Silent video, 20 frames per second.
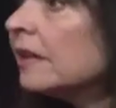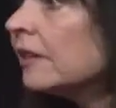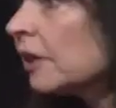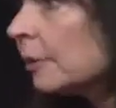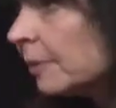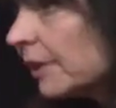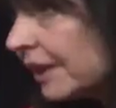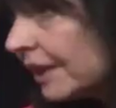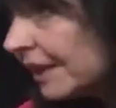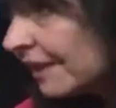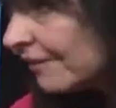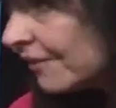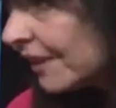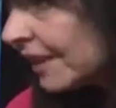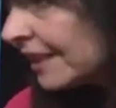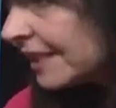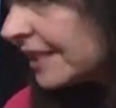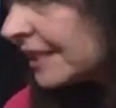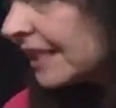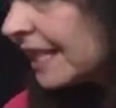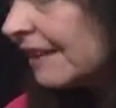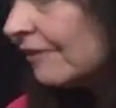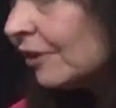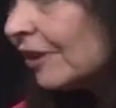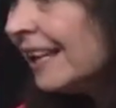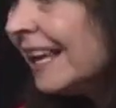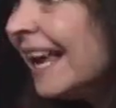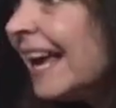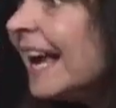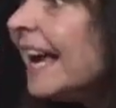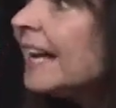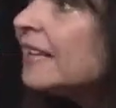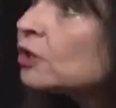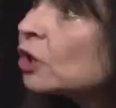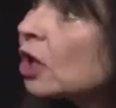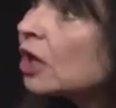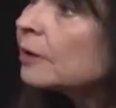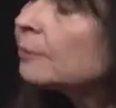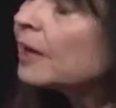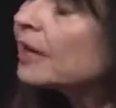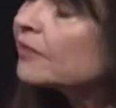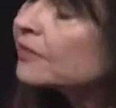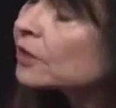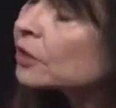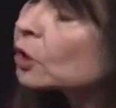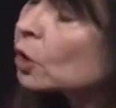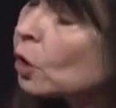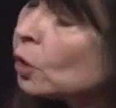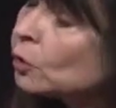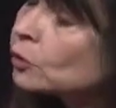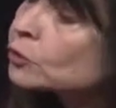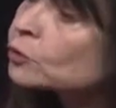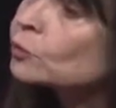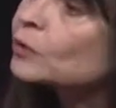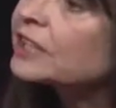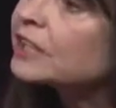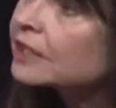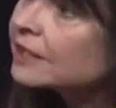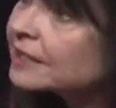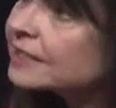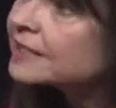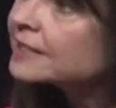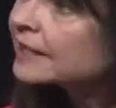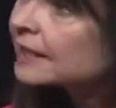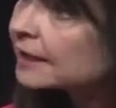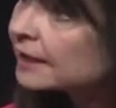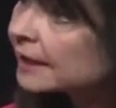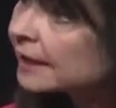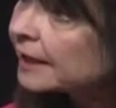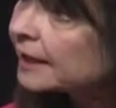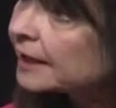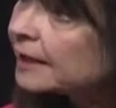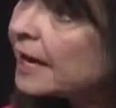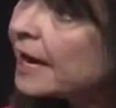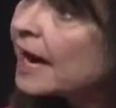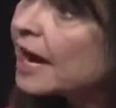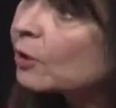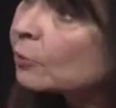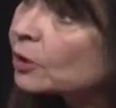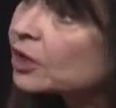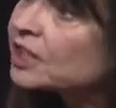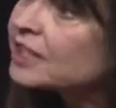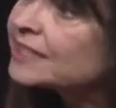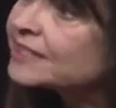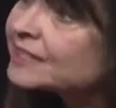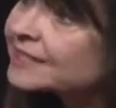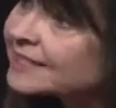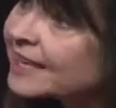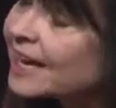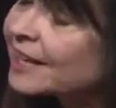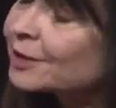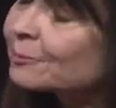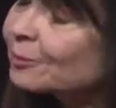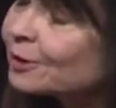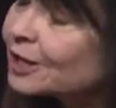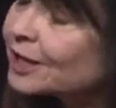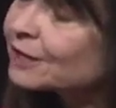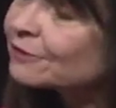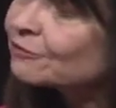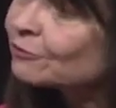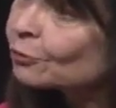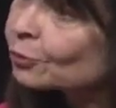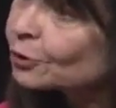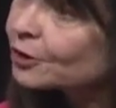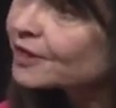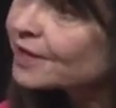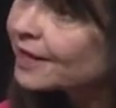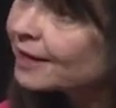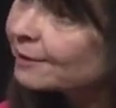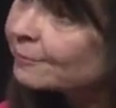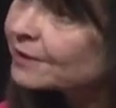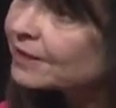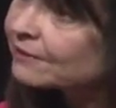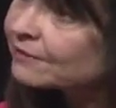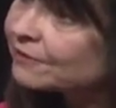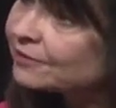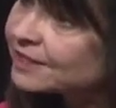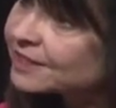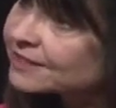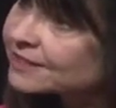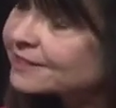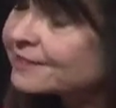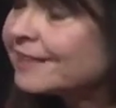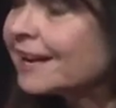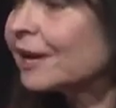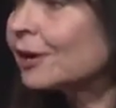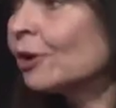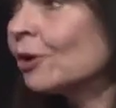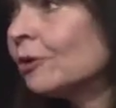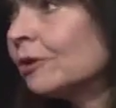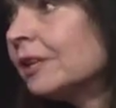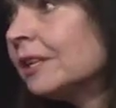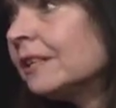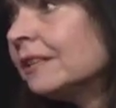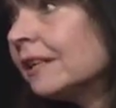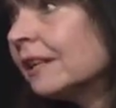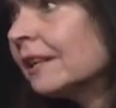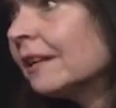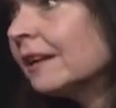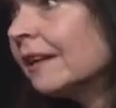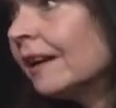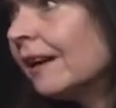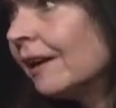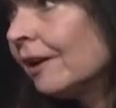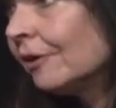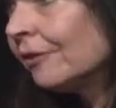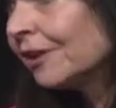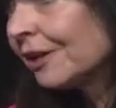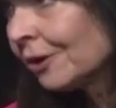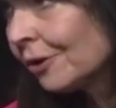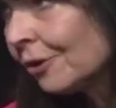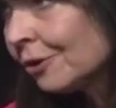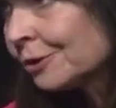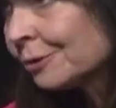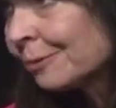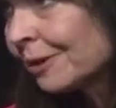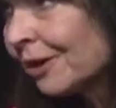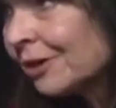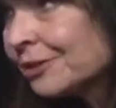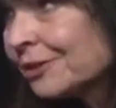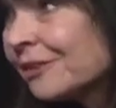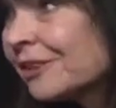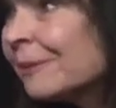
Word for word: their beginning fitness level, and talk about their goals realistically. And we're going to design a plan for them that fits not only their health and goals, but also